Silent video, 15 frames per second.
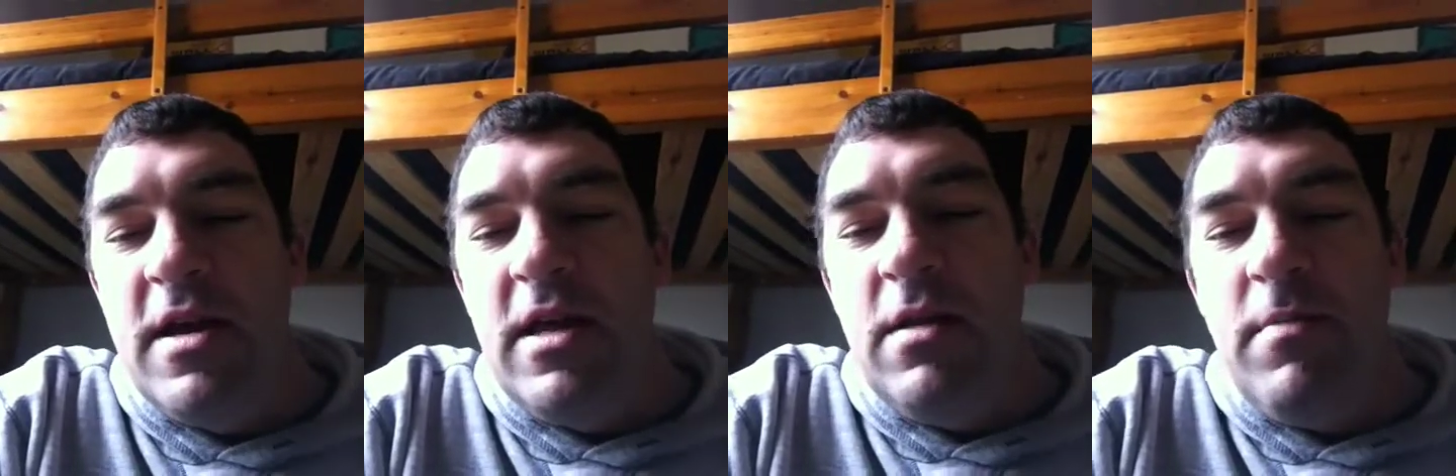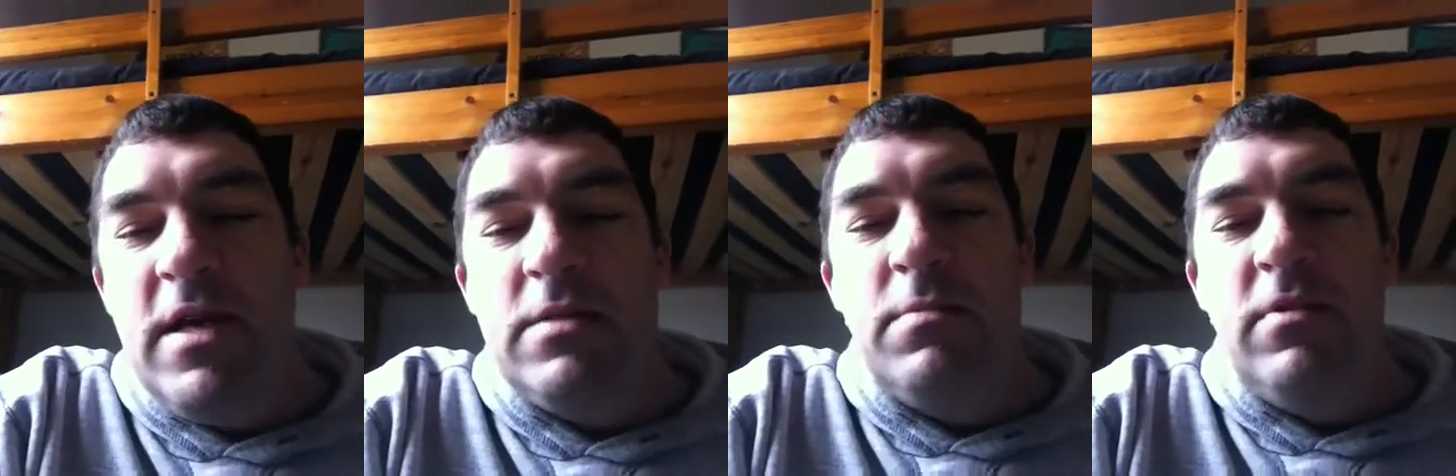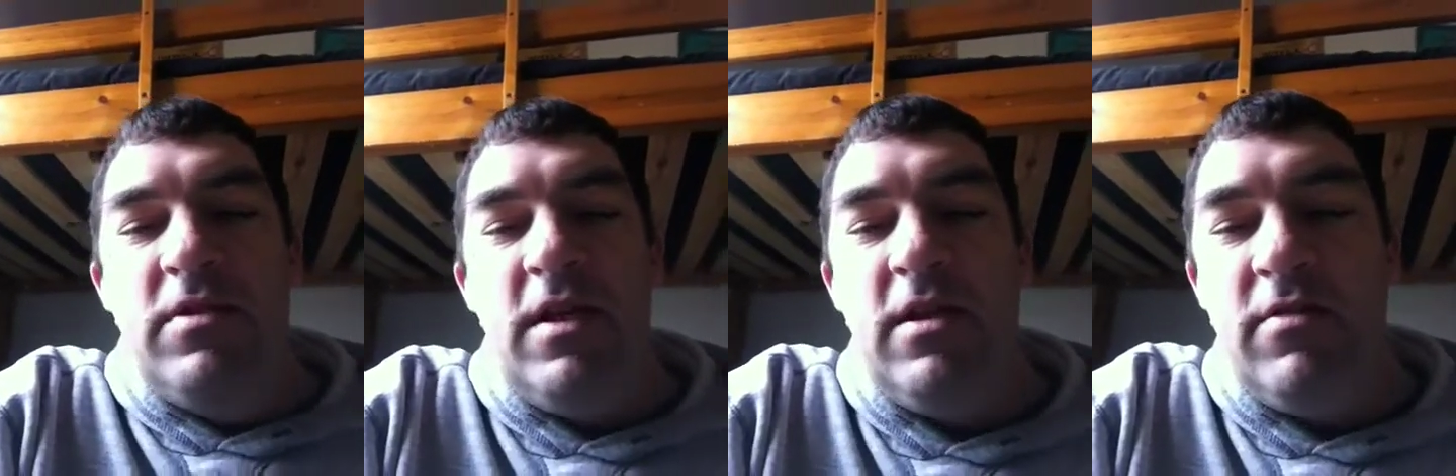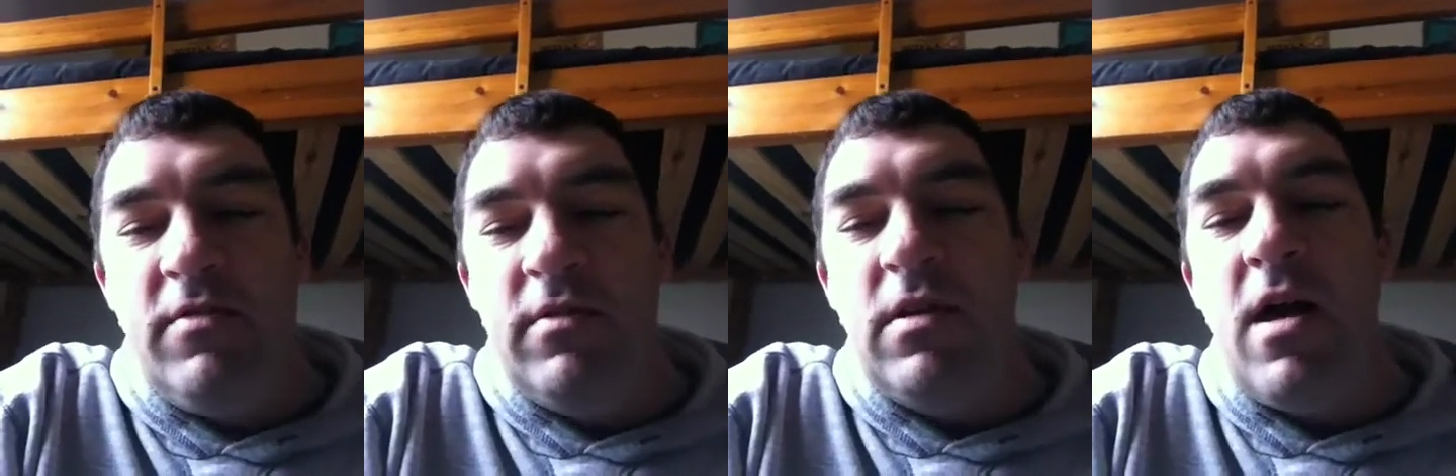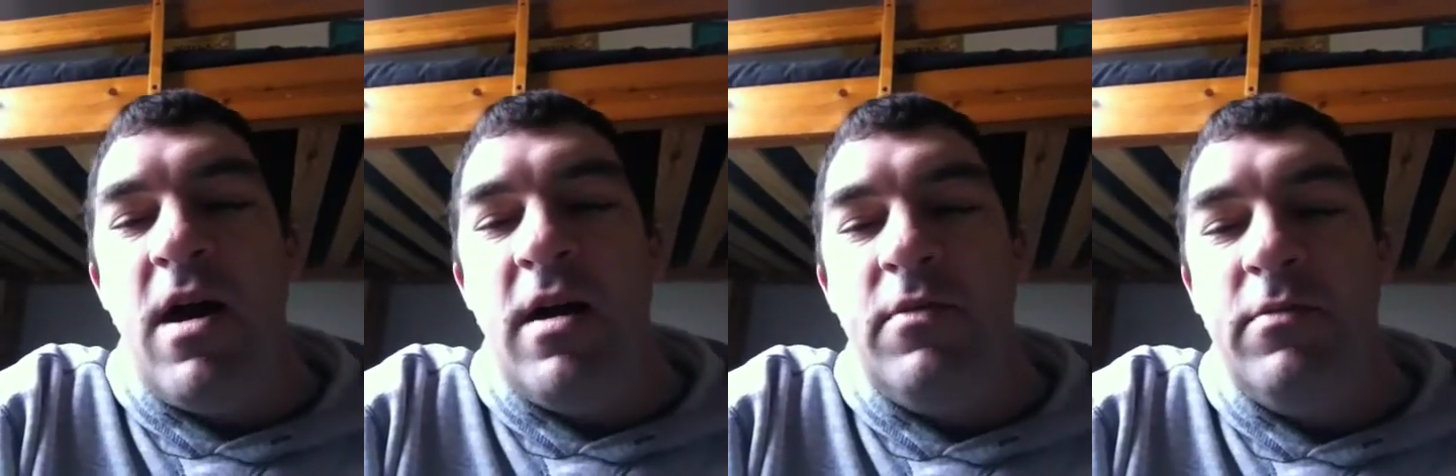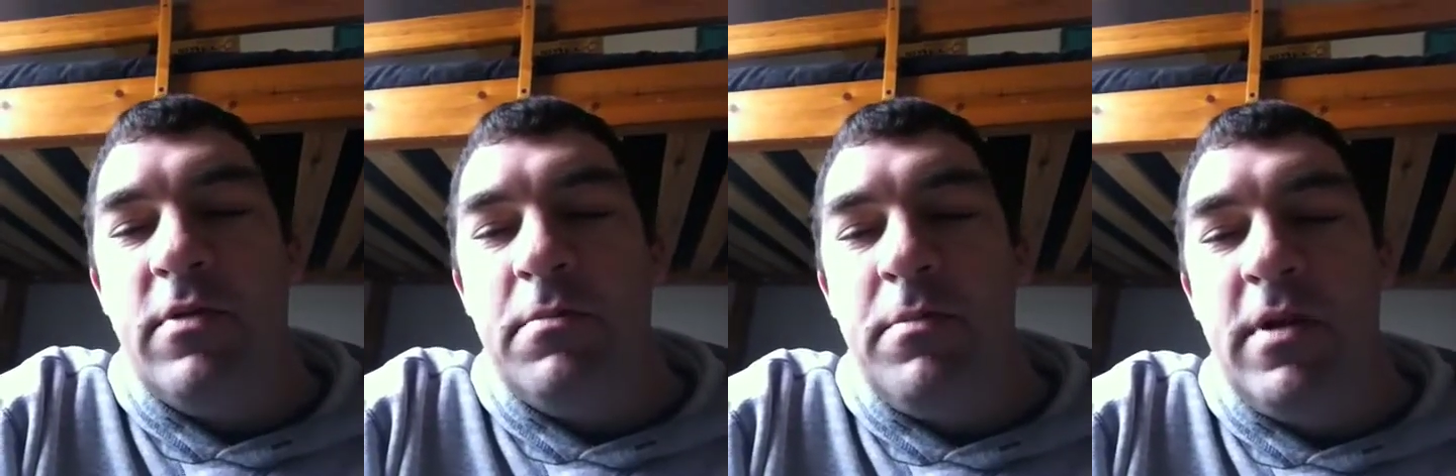And it makes me think of a
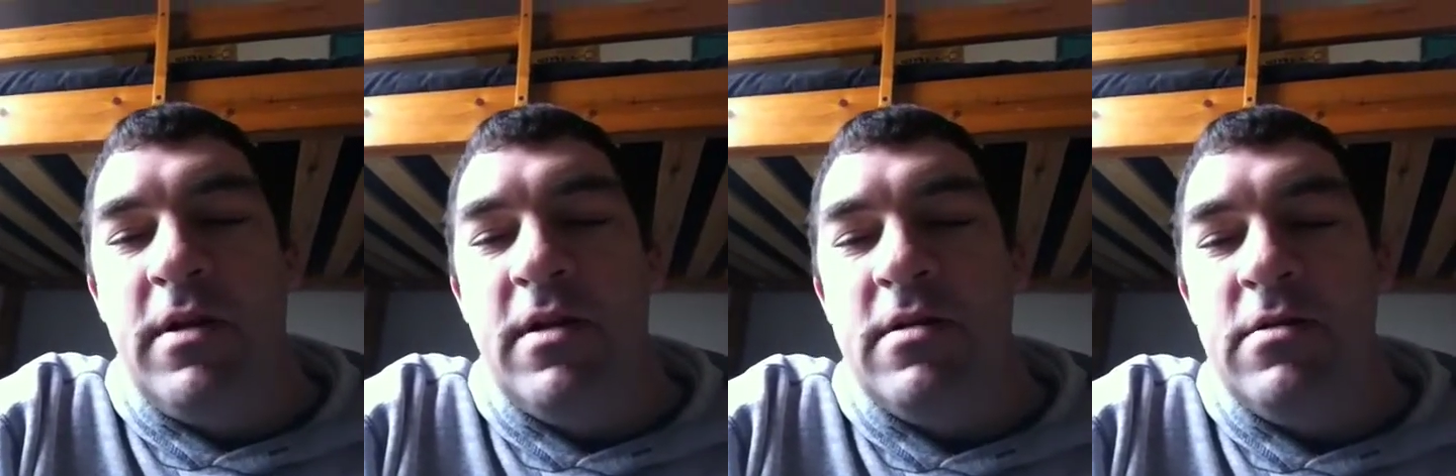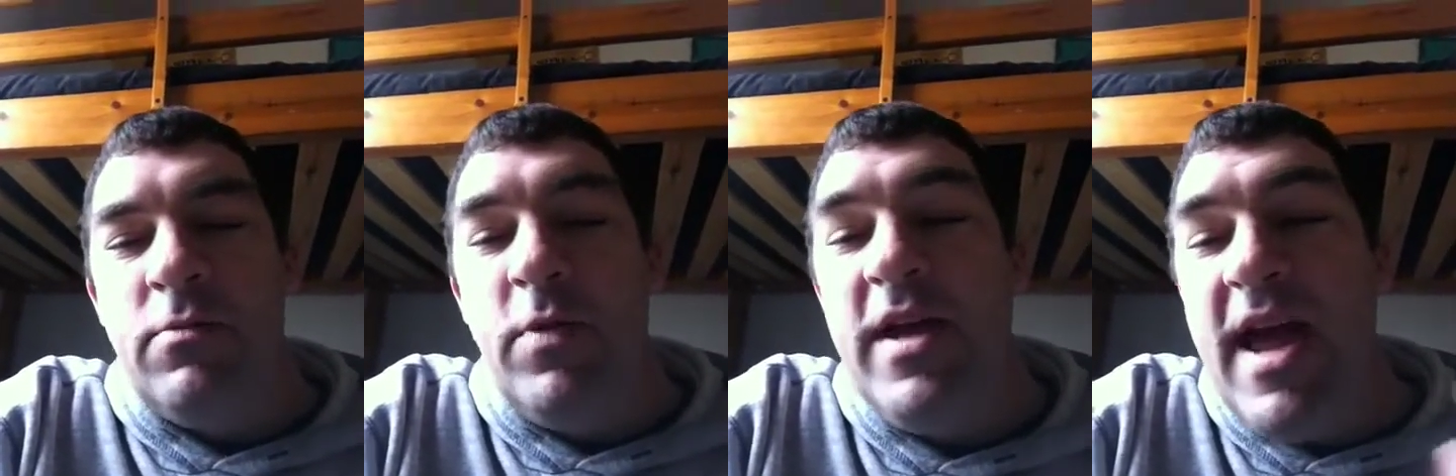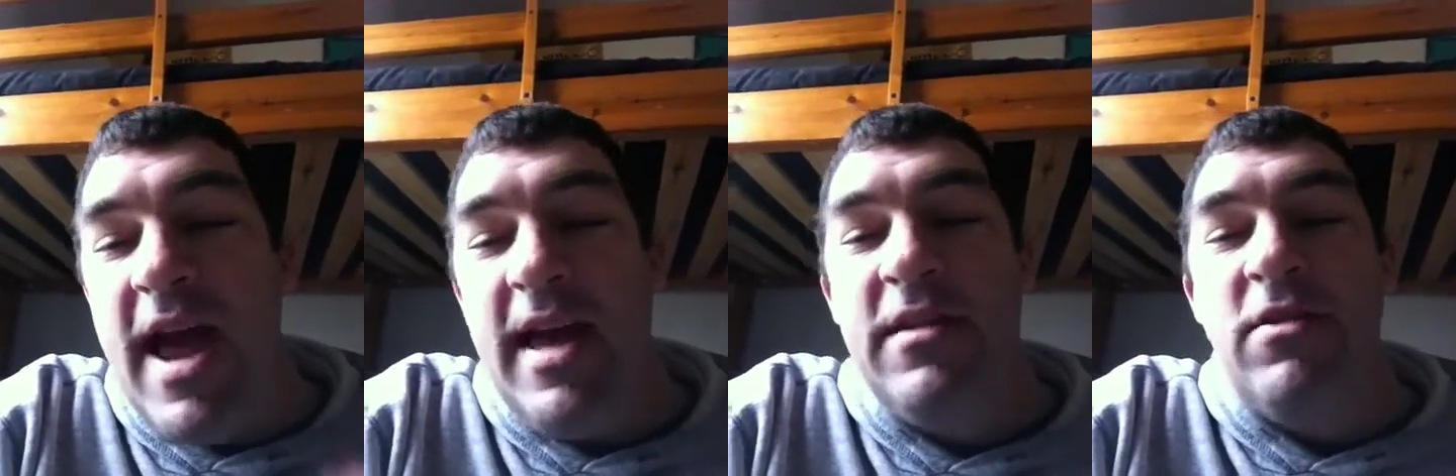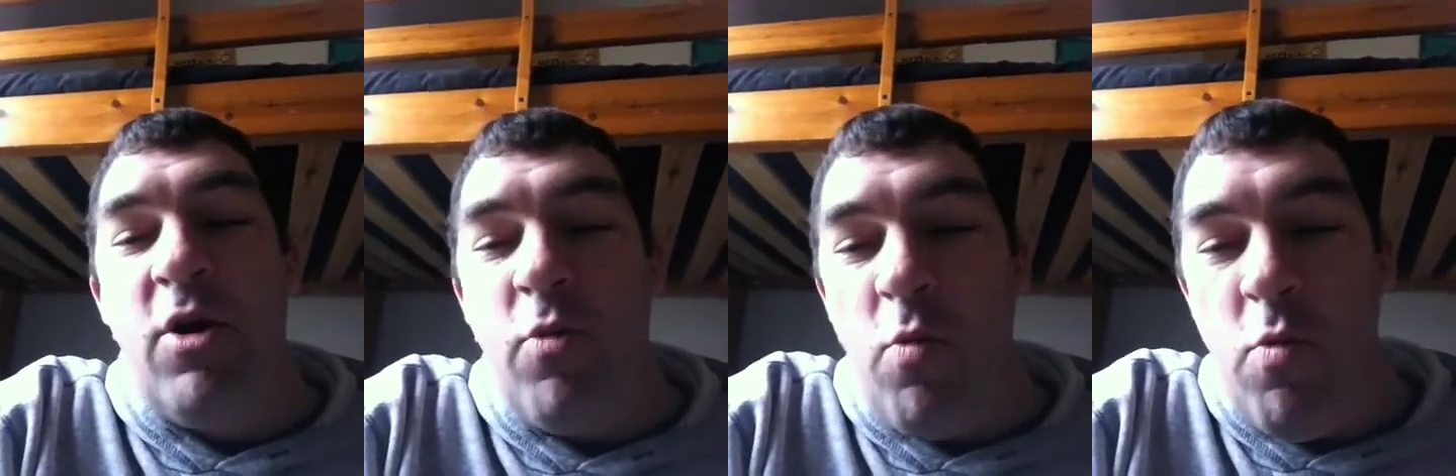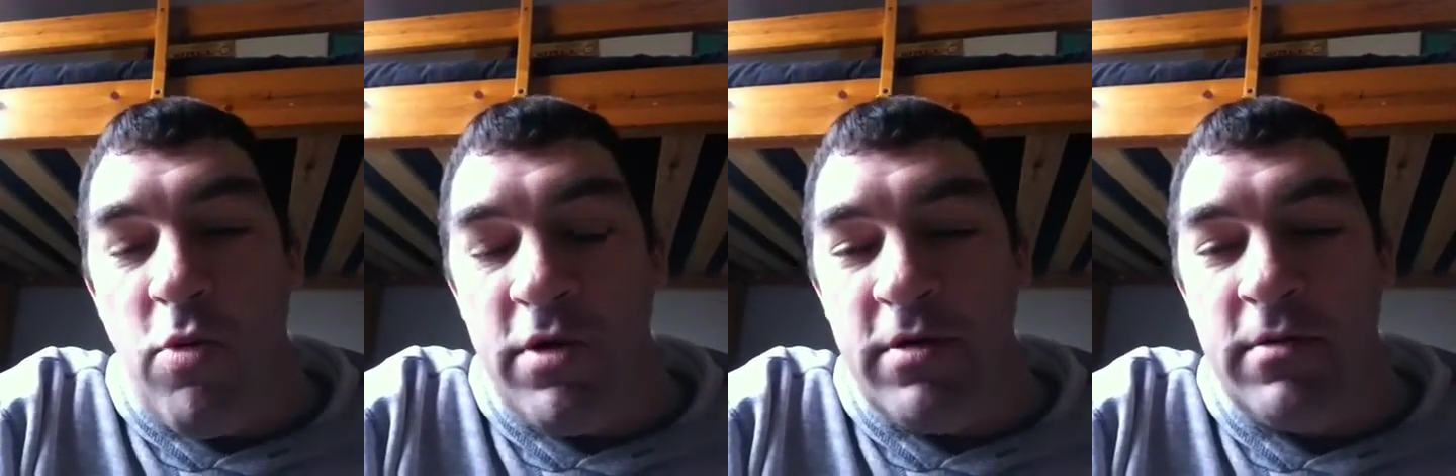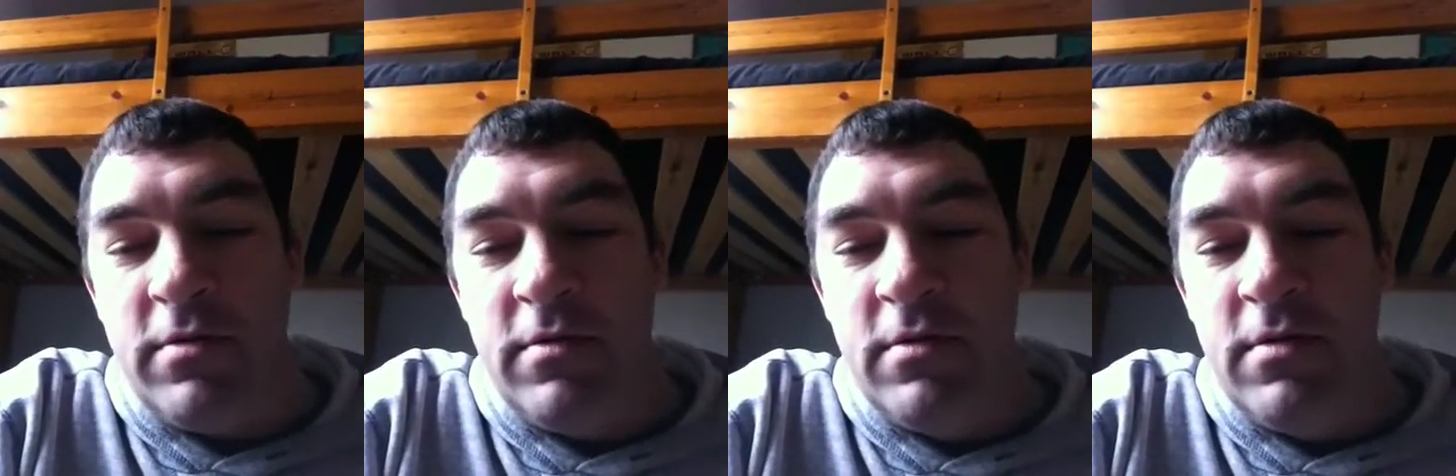lot because we had no warning.